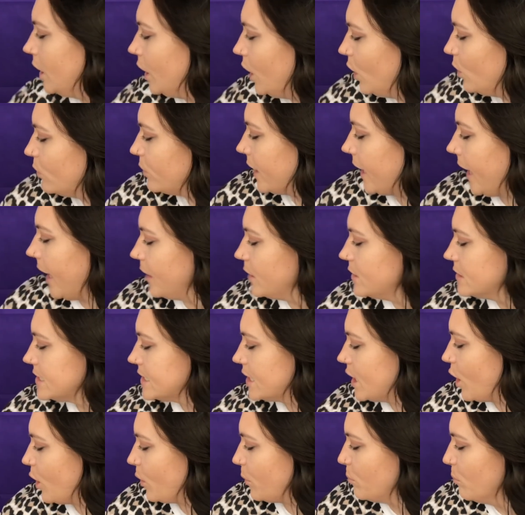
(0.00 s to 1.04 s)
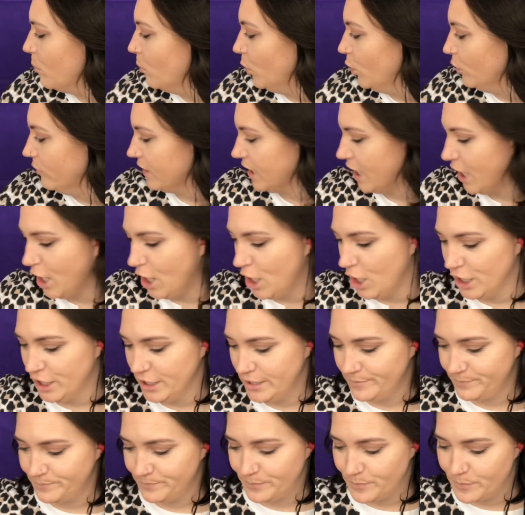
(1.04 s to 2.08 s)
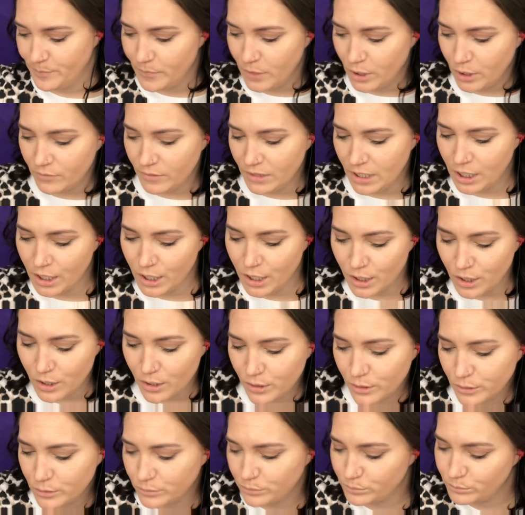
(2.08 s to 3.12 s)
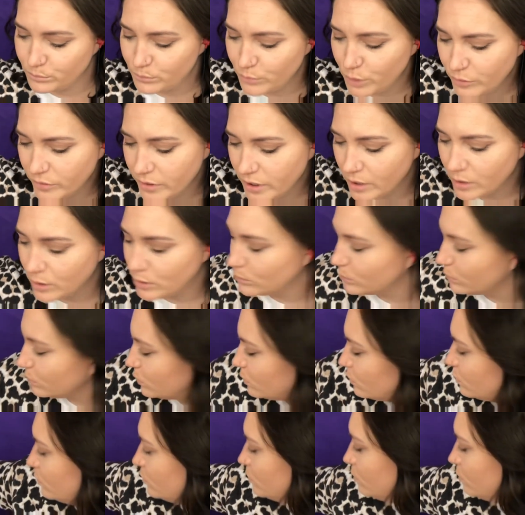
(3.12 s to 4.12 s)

Okay, so, moving on. Moving on. Moving on.